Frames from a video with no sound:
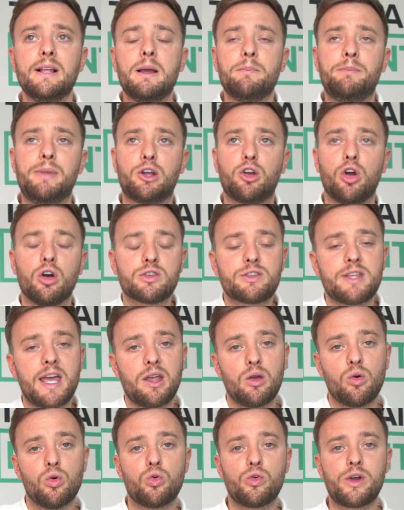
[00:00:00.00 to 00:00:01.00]
Because they
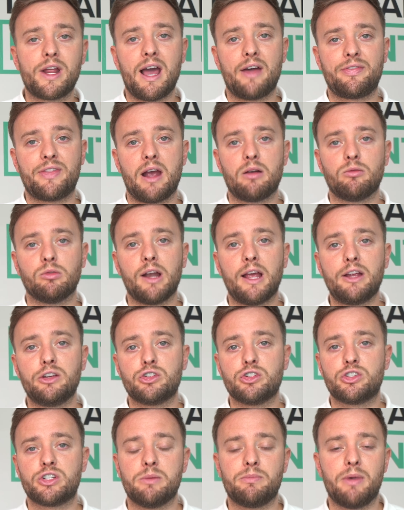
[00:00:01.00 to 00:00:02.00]
already had that
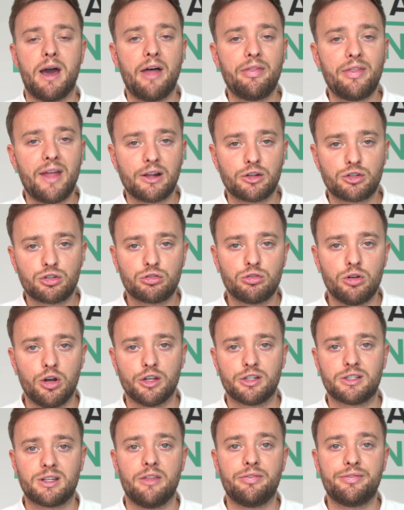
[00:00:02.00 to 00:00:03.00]
relationship and that
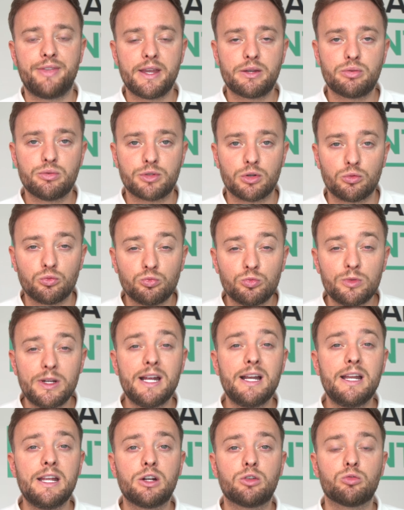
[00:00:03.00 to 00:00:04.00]
trust, this was a
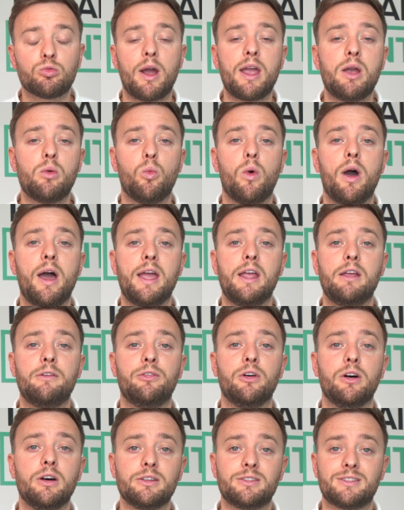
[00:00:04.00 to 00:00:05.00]
really great way for
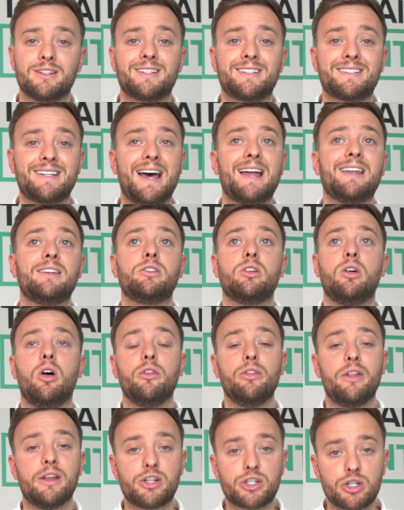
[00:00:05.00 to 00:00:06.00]
us to stand
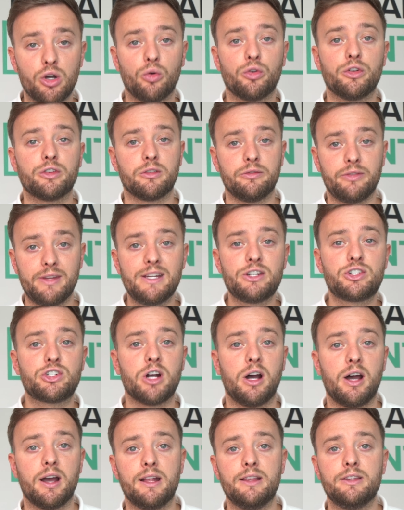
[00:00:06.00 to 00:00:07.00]
on the shoulders of these
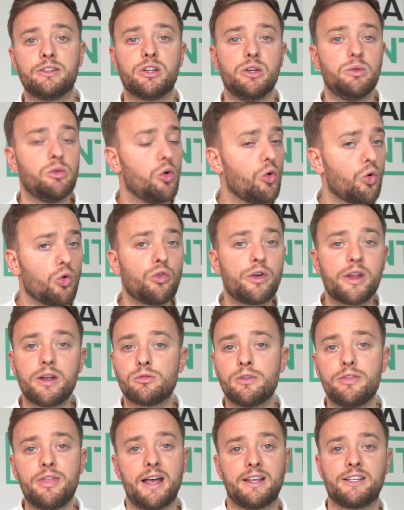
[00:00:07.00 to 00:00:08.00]
giants who already are
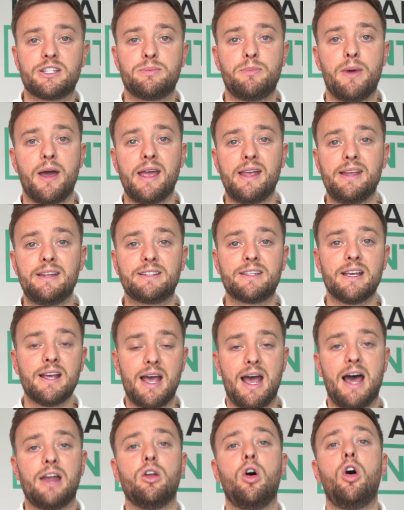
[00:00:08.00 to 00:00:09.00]
in that space
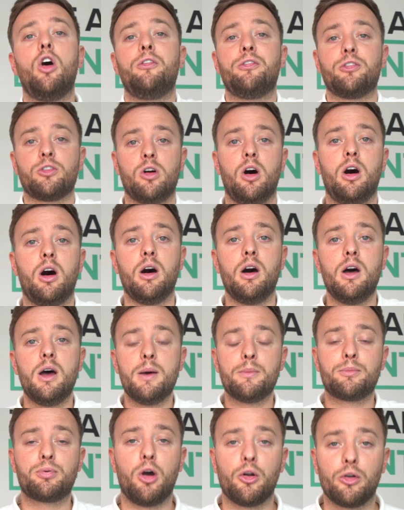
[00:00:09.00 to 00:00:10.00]
and offer our
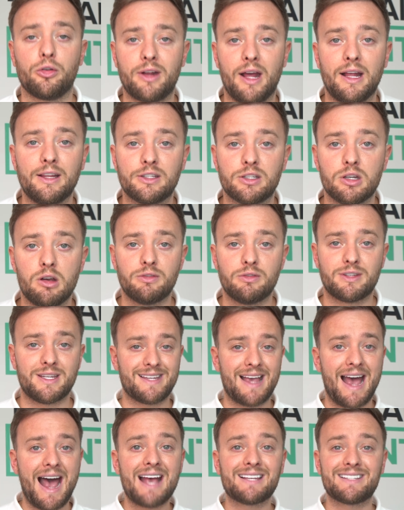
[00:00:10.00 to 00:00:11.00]
product and services
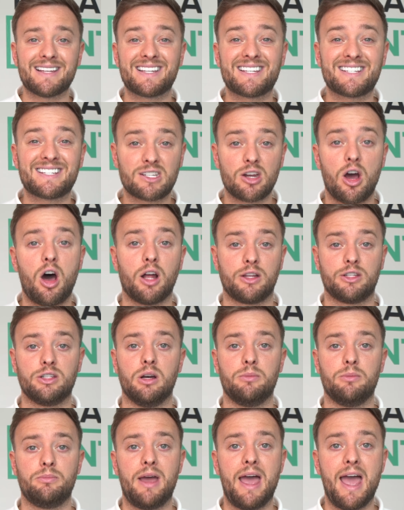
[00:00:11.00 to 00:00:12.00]
as a
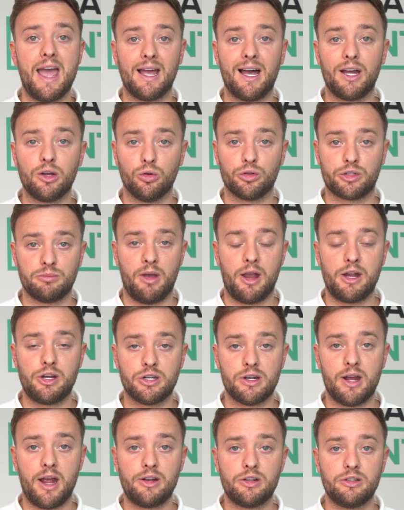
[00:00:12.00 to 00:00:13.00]
startup AI automation
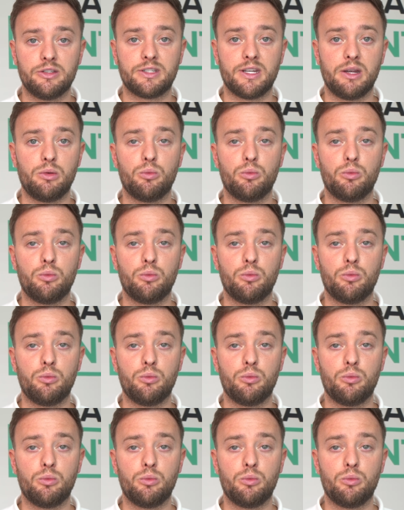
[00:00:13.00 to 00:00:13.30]
agency,